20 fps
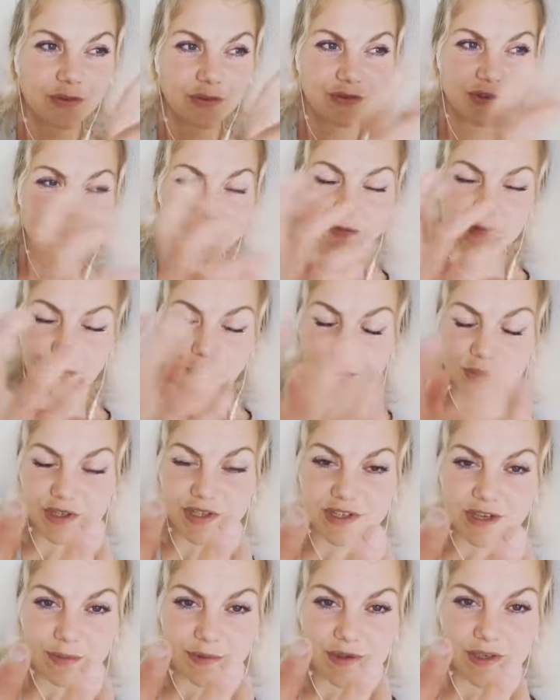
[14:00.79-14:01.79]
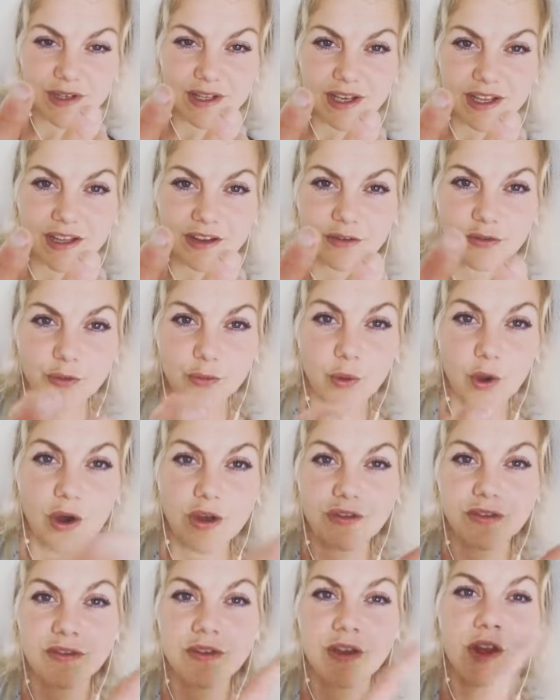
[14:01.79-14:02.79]
shift the perception into
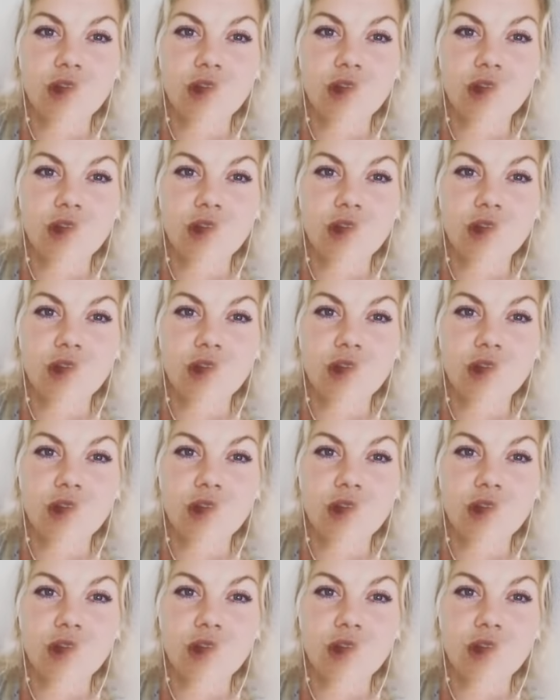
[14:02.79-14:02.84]
us